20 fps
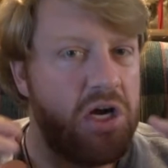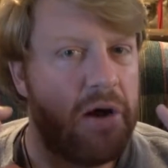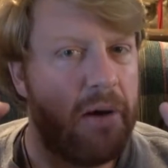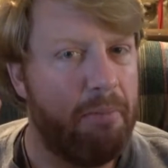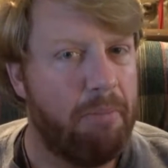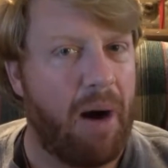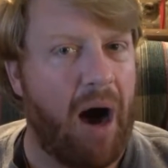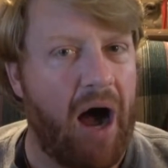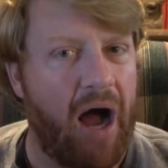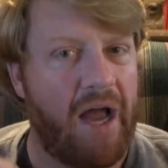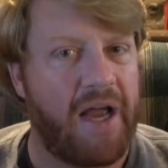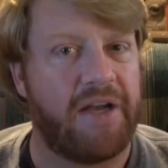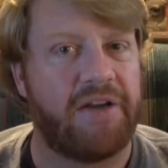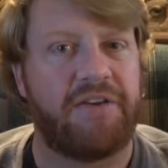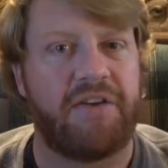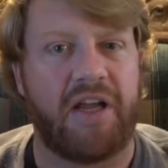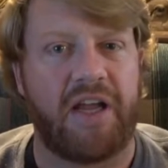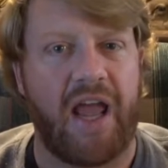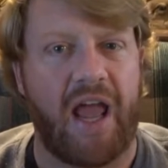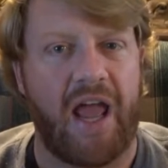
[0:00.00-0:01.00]
bind
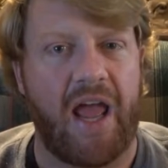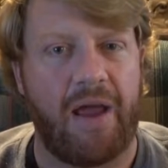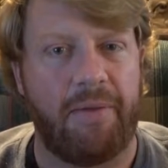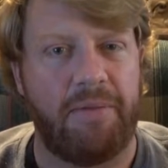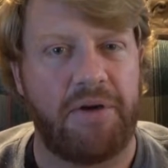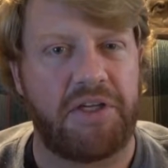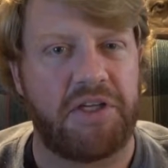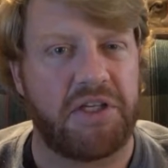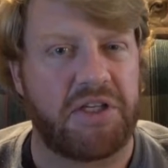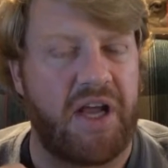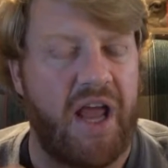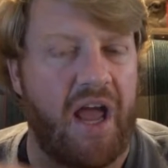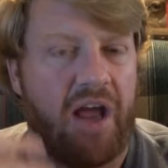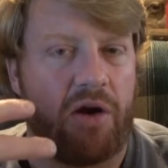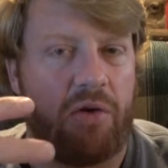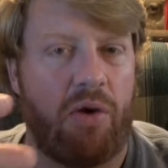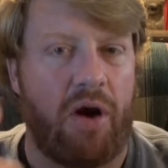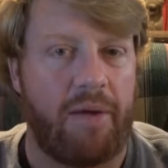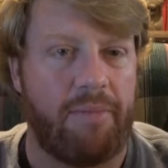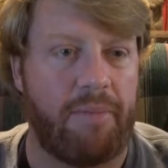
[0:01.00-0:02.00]
to game. It just
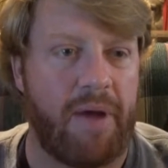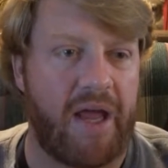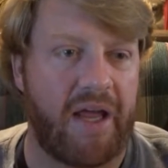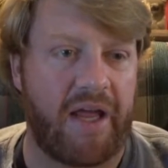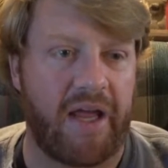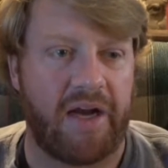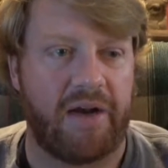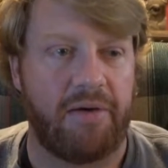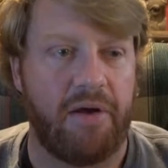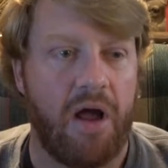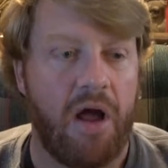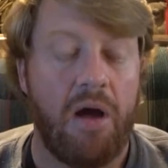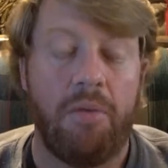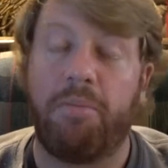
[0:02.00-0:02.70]
can't quite make it.